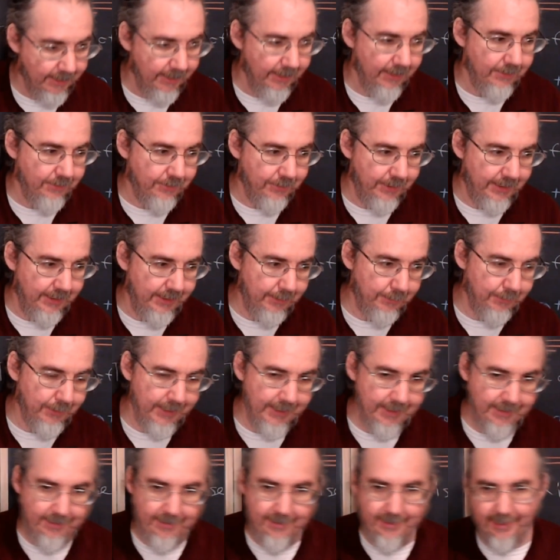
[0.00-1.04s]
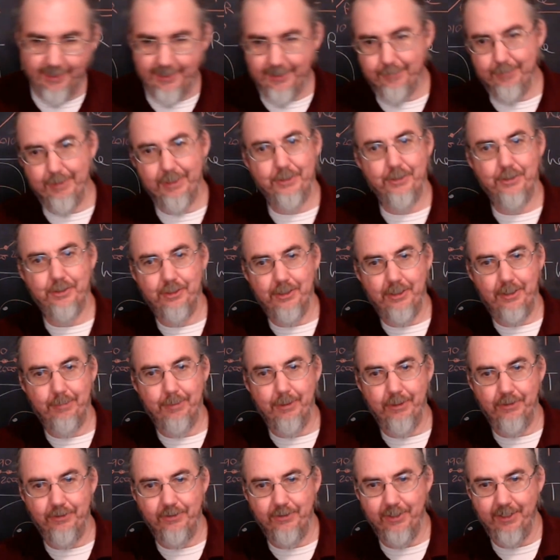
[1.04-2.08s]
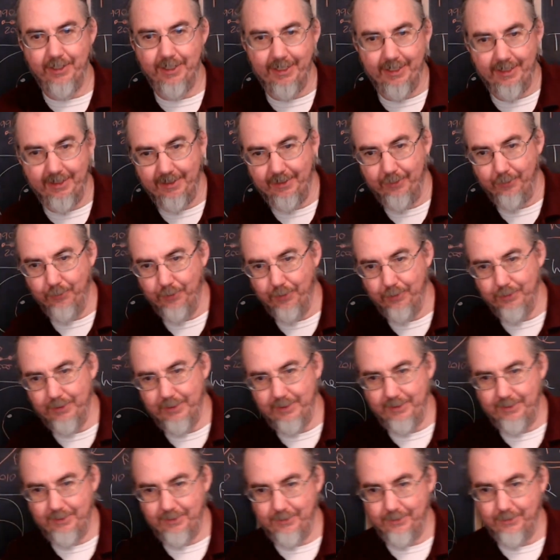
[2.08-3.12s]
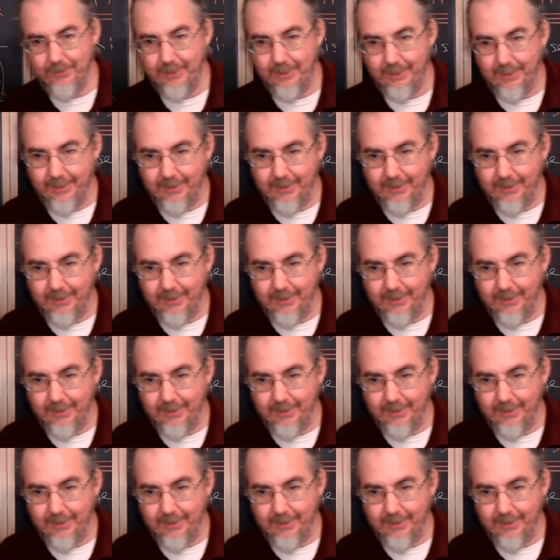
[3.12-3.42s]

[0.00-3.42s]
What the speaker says: So he ran diametrically opposed to that we're going to